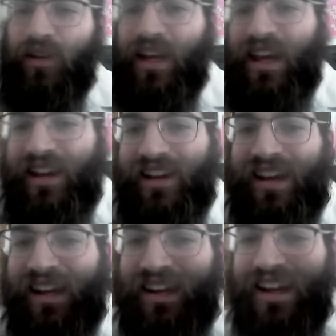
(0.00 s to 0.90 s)
and
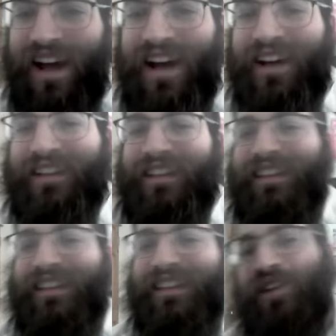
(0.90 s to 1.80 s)
knocked,
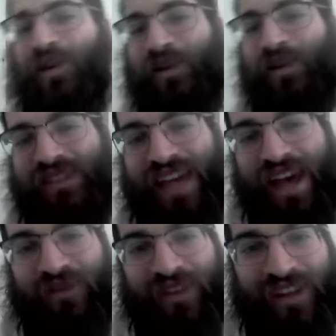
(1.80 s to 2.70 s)
and the Torah was
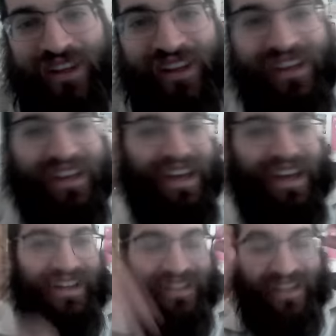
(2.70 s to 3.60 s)
heavy,
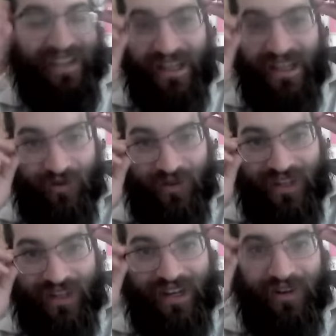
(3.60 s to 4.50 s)
and his glasses was
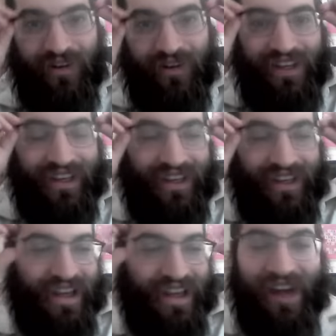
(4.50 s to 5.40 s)
getting crooked,
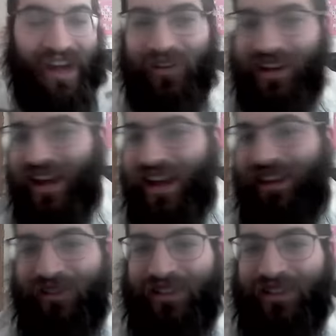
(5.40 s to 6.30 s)
and
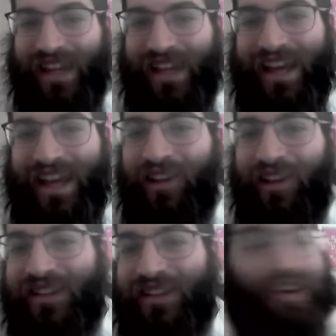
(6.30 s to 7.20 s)
he was like at a
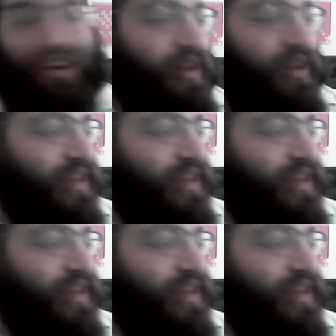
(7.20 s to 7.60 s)
loss in the whole